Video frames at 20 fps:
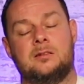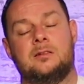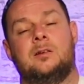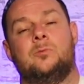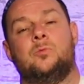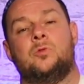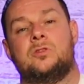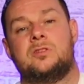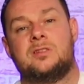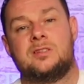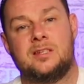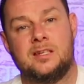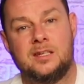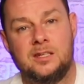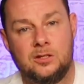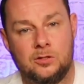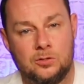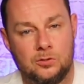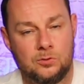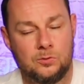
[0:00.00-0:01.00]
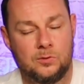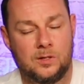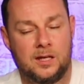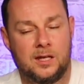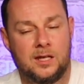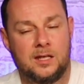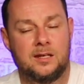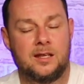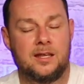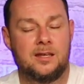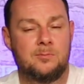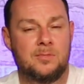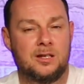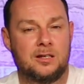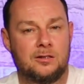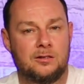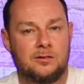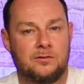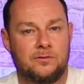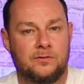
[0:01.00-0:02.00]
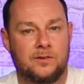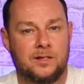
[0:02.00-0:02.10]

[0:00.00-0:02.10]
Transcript: and we'll see you in a Middle Earth